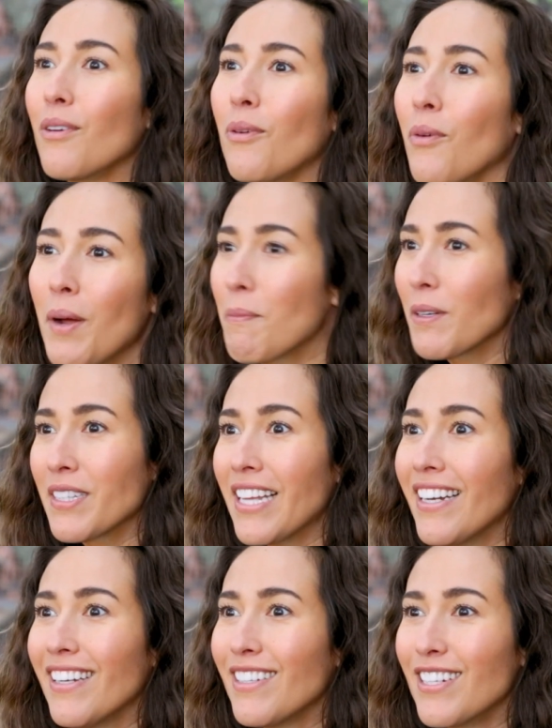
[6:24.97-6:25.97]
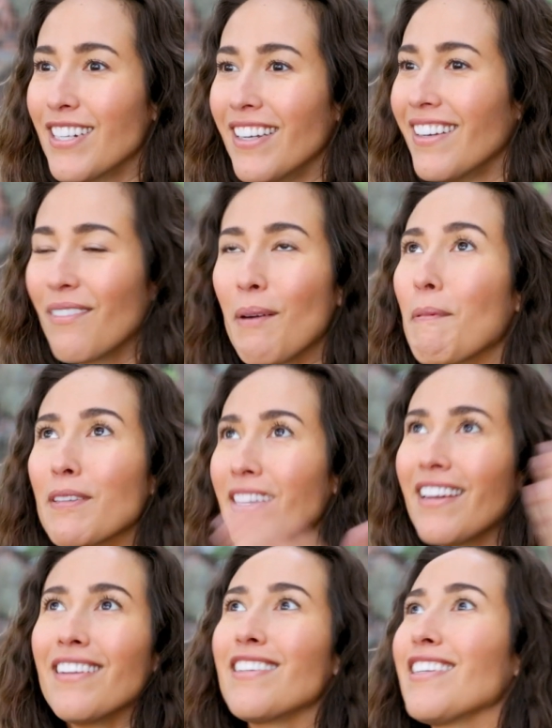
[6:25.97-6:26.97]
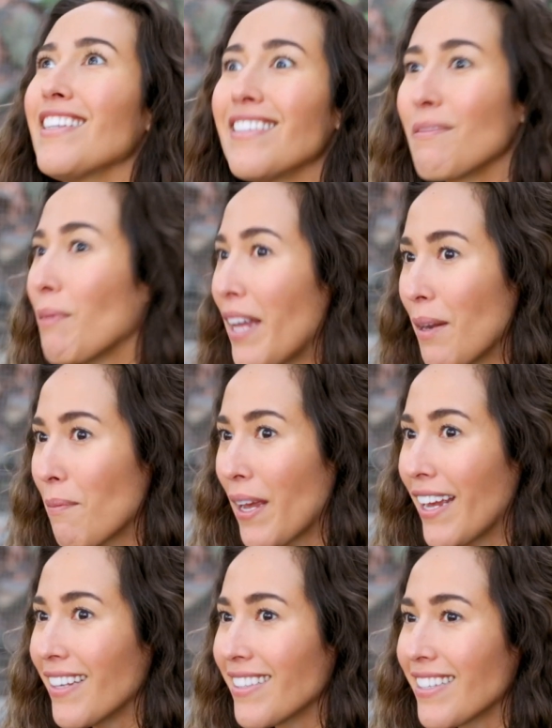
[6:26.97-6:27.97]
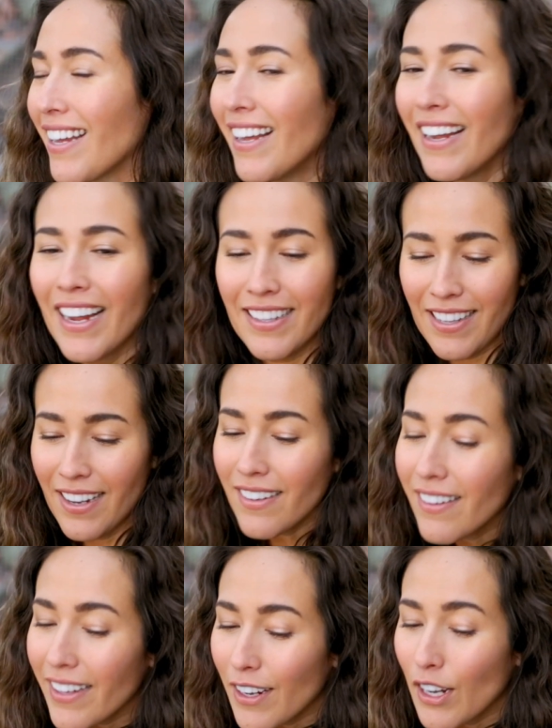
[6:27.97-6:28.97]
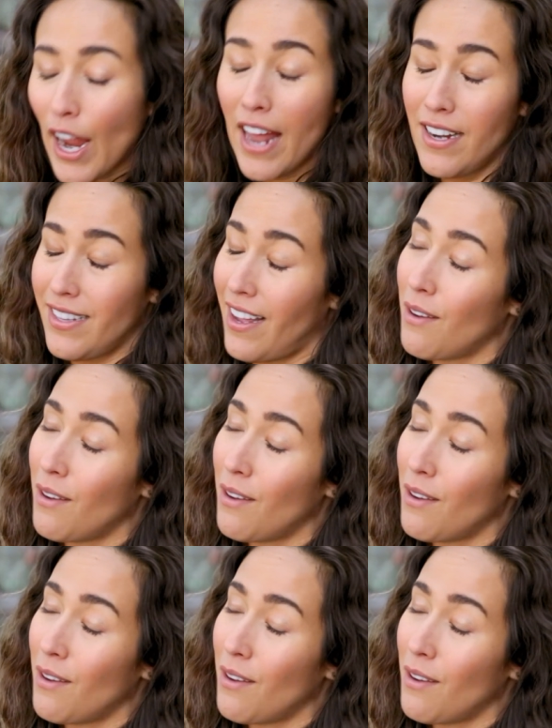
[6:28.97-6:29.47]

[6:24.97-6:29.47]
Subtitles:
what percentage? What percentage is plant-based? It's unclear and it's